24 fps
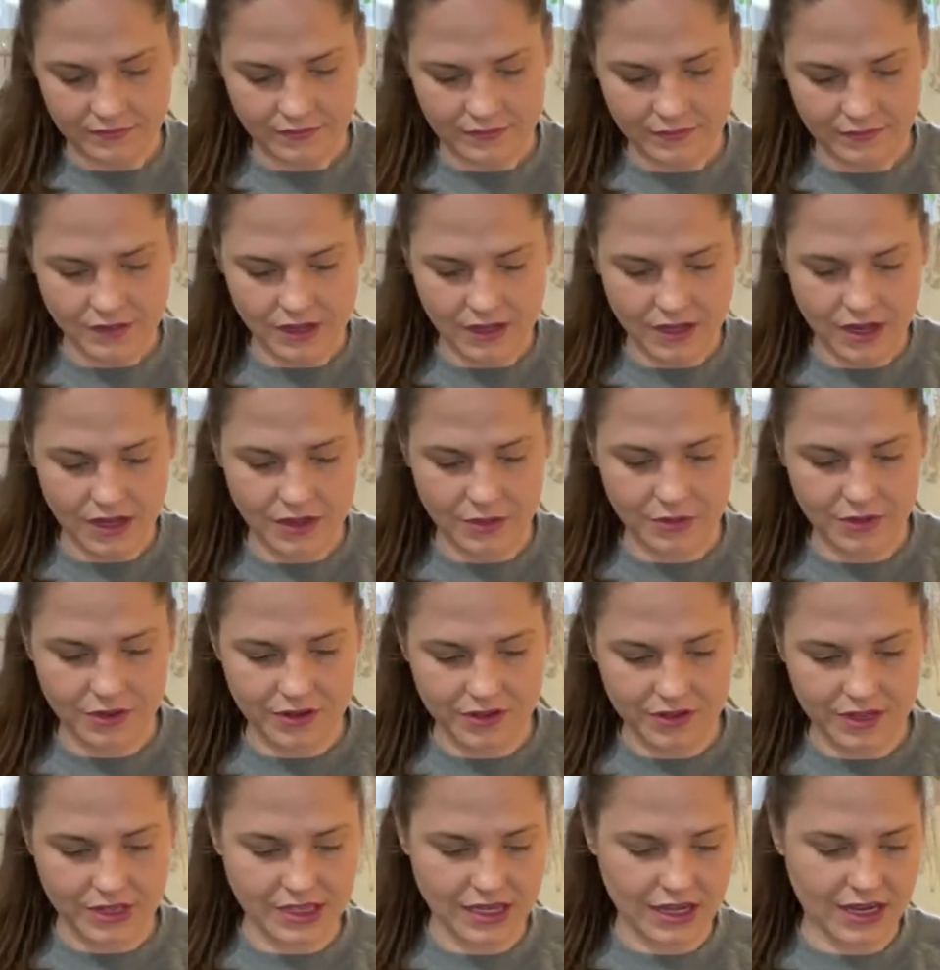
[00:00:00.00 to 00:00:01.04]
Not worth
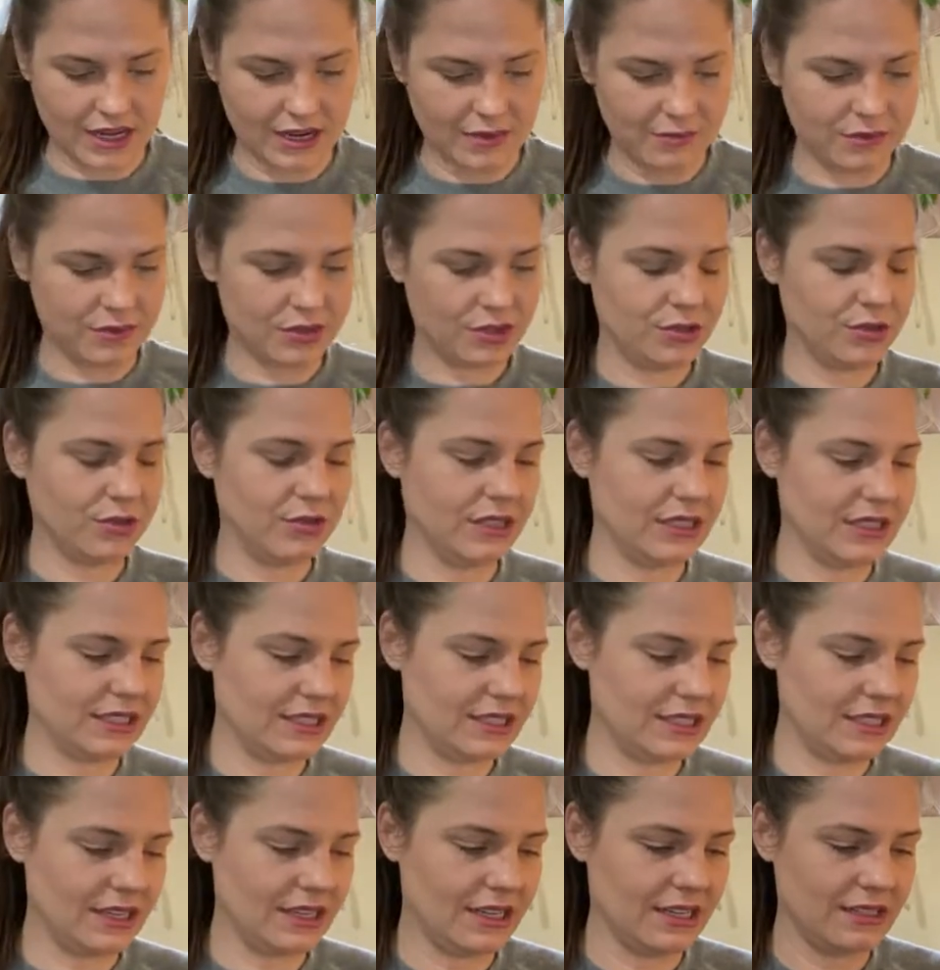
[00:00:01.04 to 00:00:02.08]
the time to
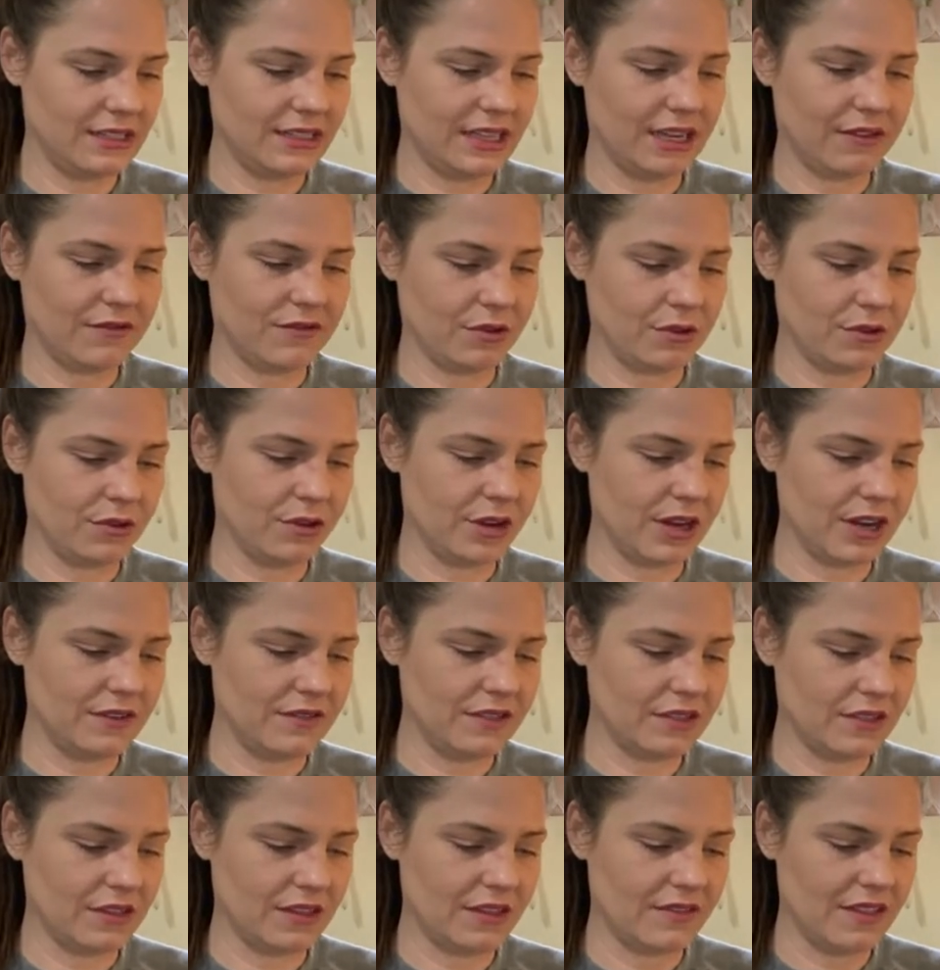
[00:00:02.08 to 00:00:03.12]
list it, take photographs
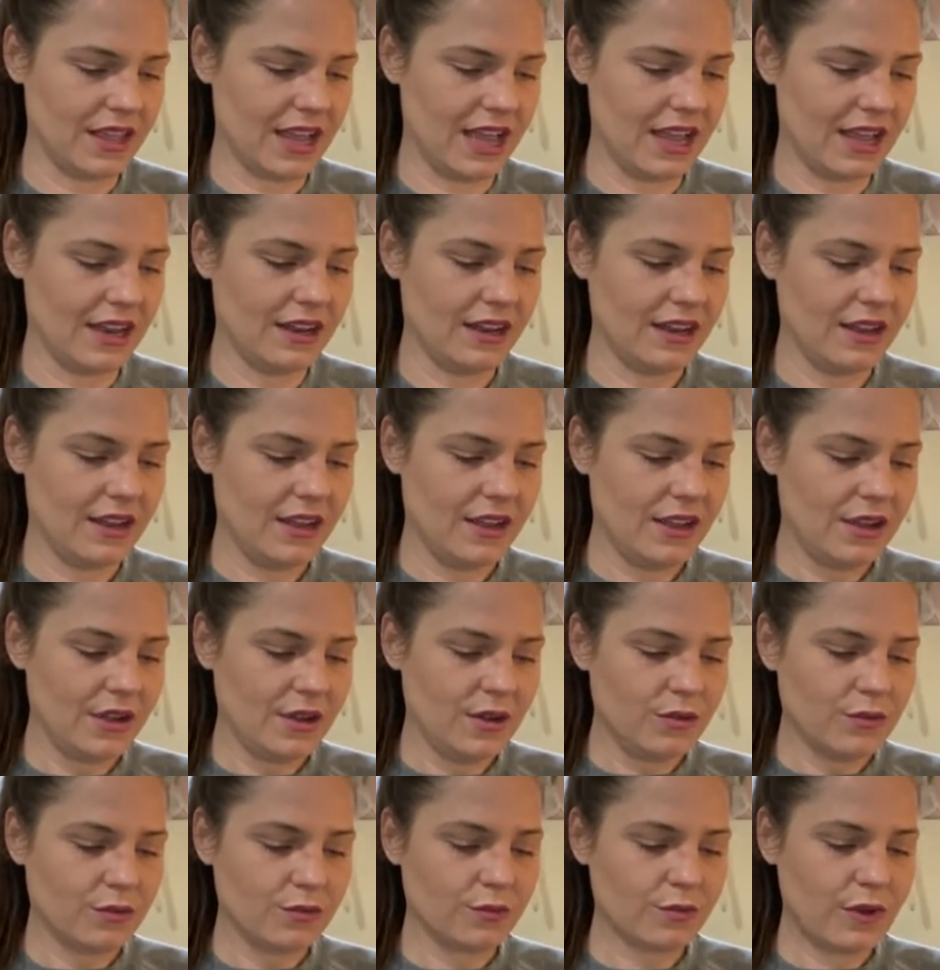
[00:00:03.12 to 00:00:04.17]
and all that.
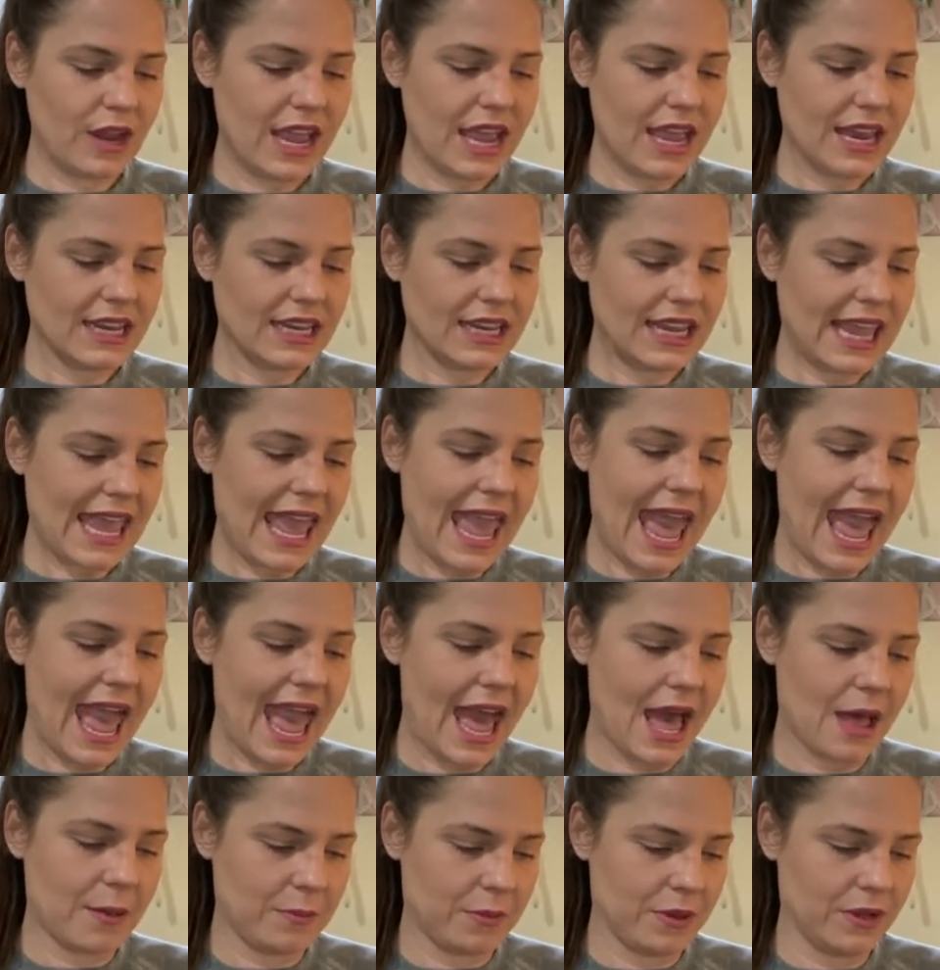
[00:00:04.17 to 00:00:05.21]
Red
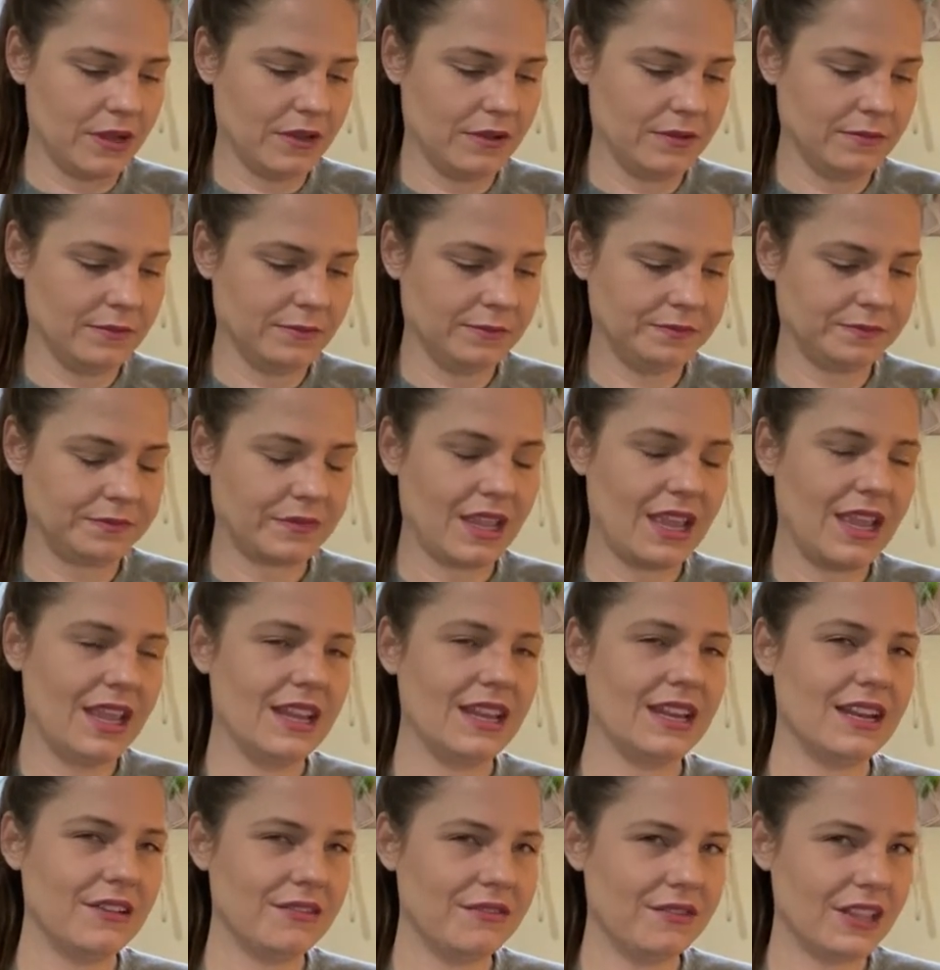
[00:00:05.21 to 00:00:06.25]
Kap.
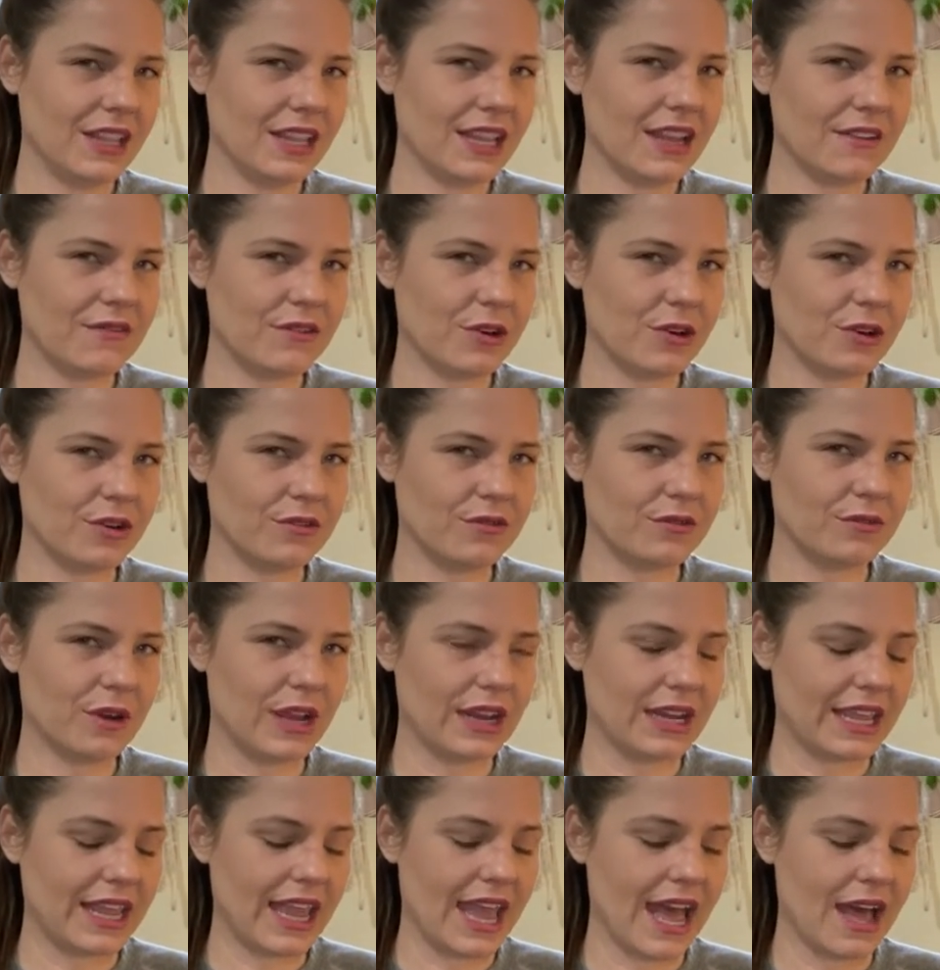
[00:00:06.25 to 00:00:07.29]
I feel like I've heard of
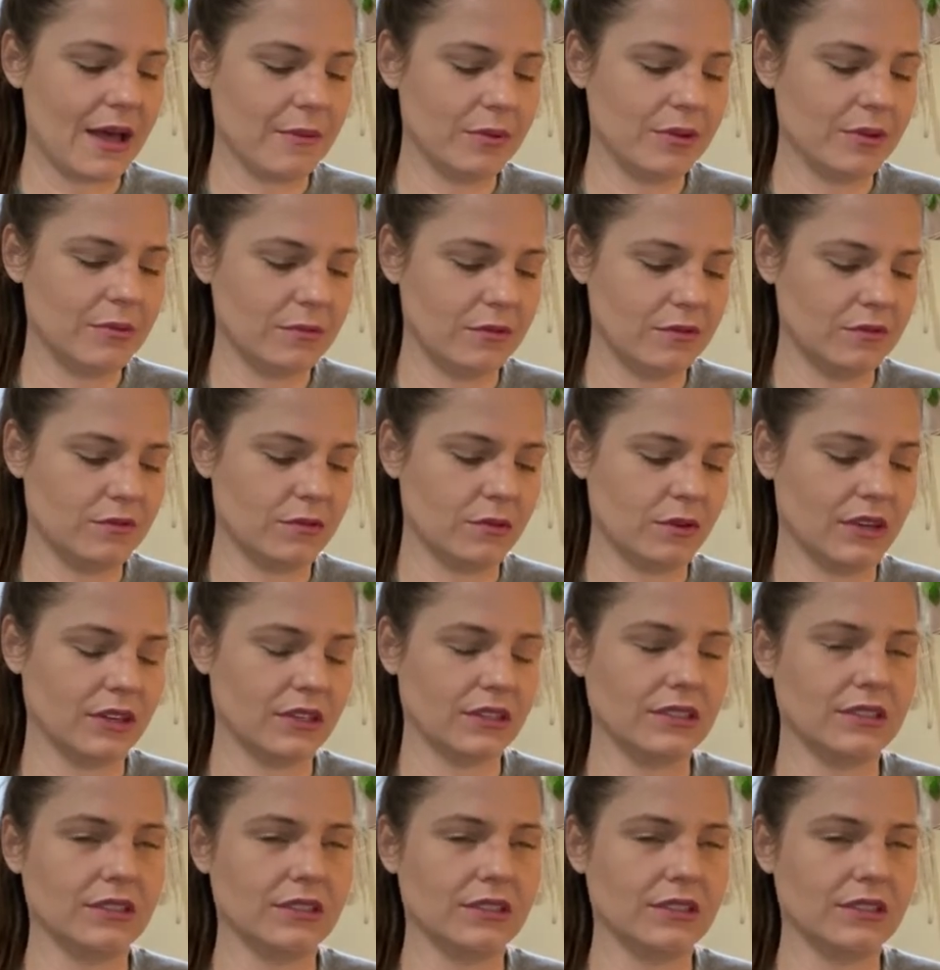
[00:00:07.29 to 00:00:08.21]
Red Kap before,